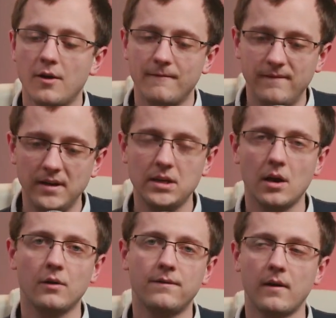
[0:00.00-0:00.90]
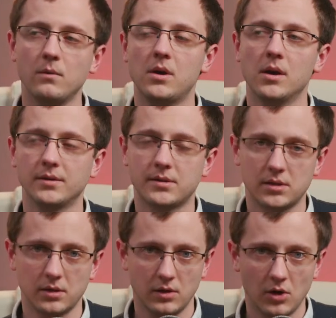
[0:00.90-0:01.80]
video focused
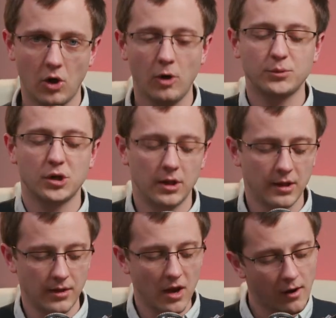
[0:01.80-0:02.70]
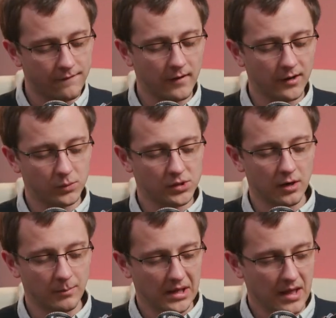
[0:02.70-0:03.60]
option, and then the R5 was going to
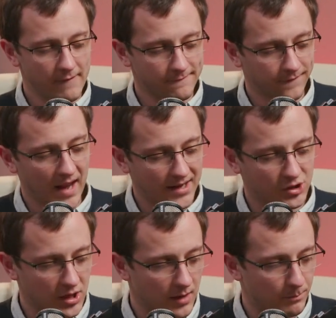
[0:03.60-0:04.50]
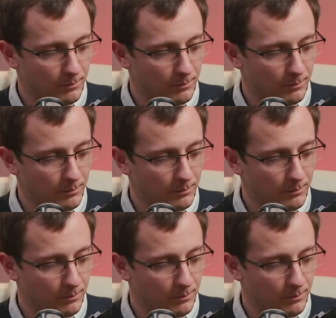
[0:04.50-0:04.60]
be their flagship,